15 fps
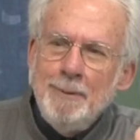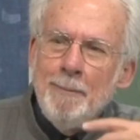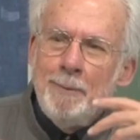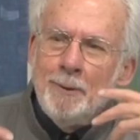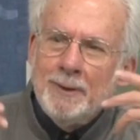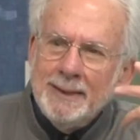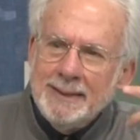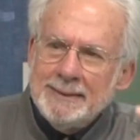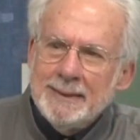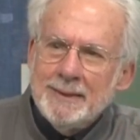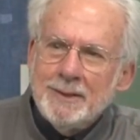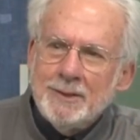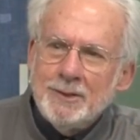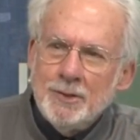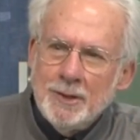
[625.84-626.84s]
as people
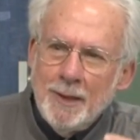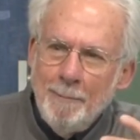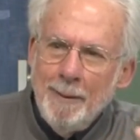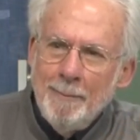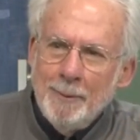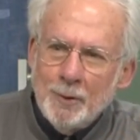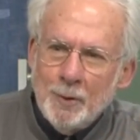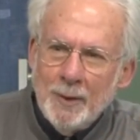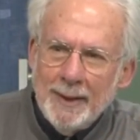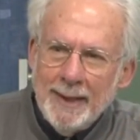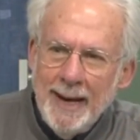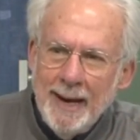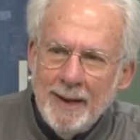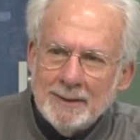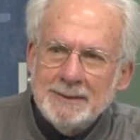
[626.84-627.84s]
listened to the biblical
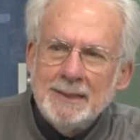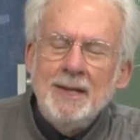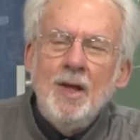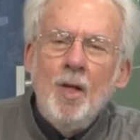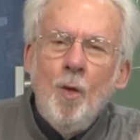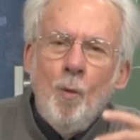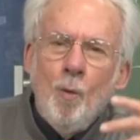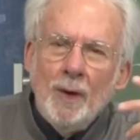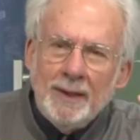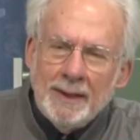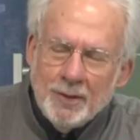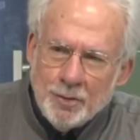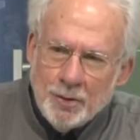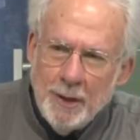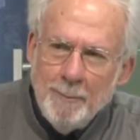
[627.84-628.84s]
accounts,
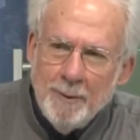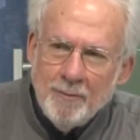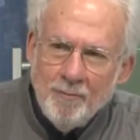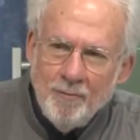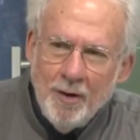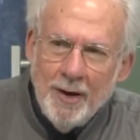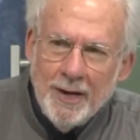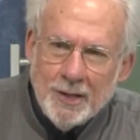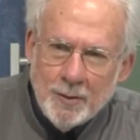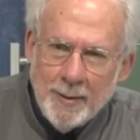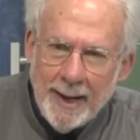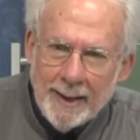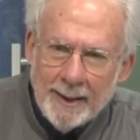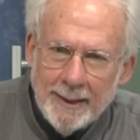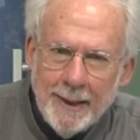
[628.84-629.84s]
would contribute very
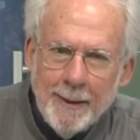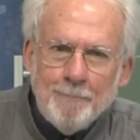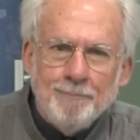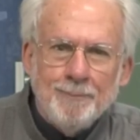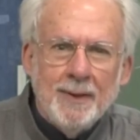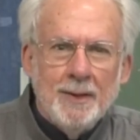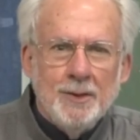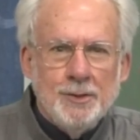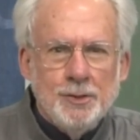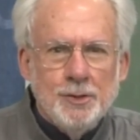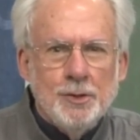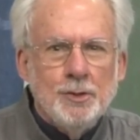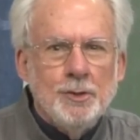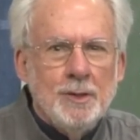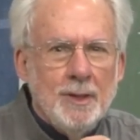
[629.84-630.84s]
directly
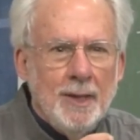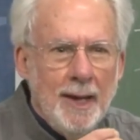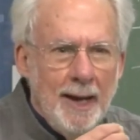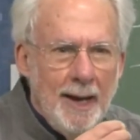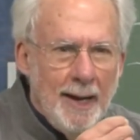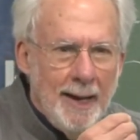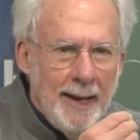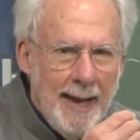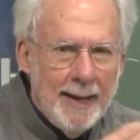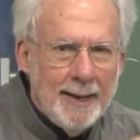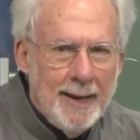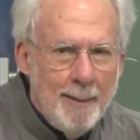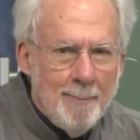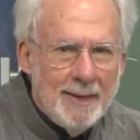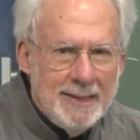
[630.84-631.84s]
to
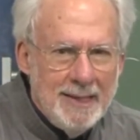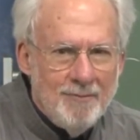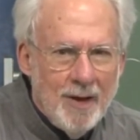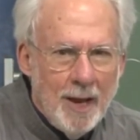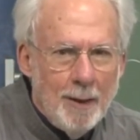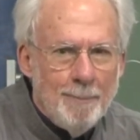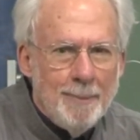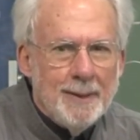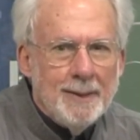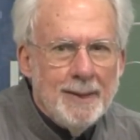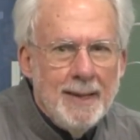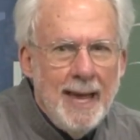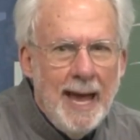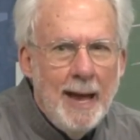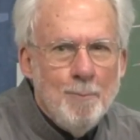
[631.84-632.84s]
economic
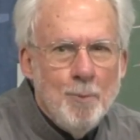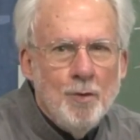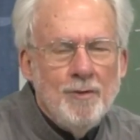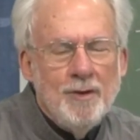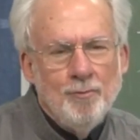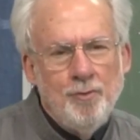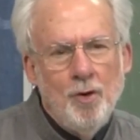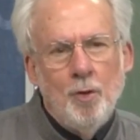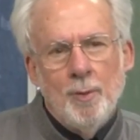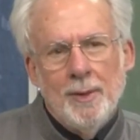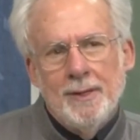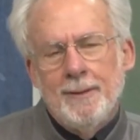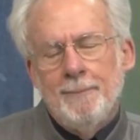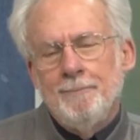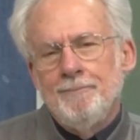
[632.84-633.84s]
development and moving
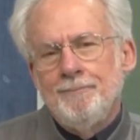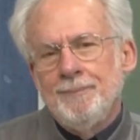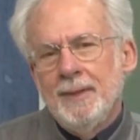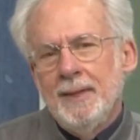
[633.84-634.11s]
forward.